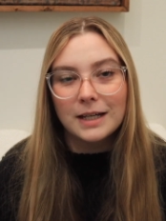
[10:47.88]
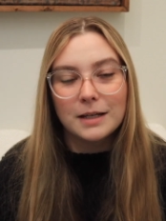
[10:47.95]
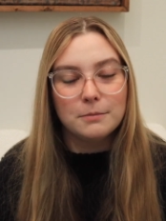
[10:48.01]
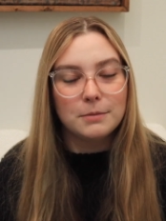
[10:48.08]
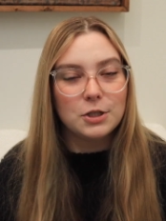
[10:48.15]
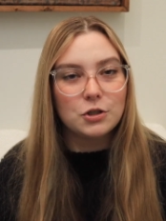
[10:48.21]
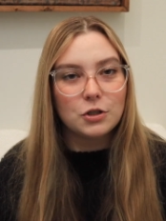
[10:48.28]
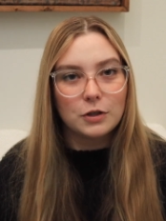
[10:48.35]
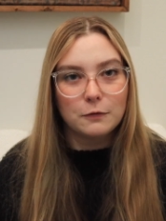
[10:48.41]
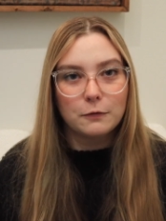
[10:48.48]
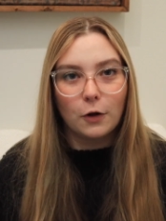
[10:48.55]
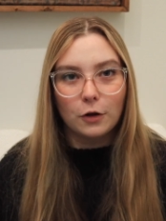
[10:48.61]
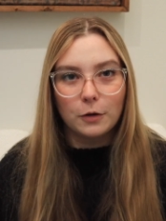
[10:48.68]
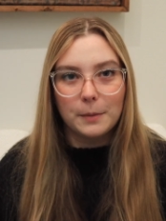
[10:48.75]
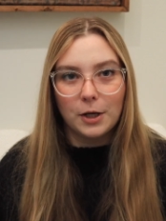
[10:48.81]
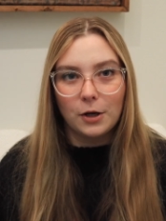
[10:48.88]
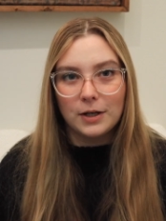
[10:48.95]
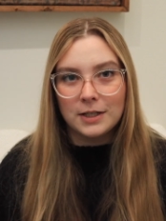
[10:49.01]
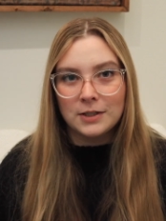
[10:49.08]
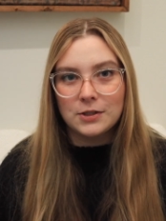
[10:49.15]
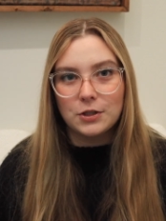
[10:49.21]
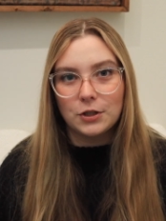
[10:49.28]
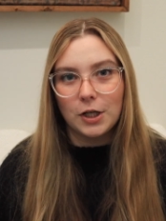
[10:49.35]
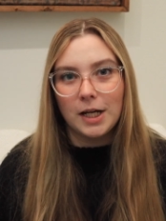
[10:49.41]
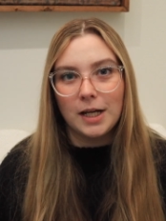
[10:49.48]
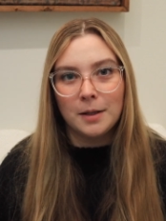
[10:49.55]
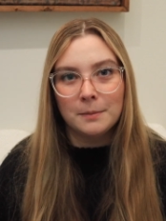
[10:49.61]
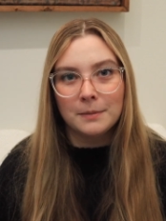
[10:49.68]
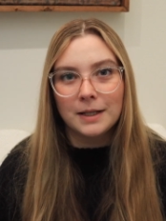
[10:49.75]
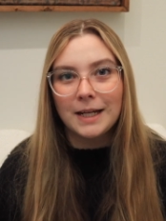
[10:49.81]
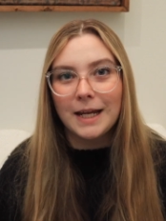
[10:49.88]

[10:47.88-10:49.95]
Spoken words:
And be sure to follow me on Instagram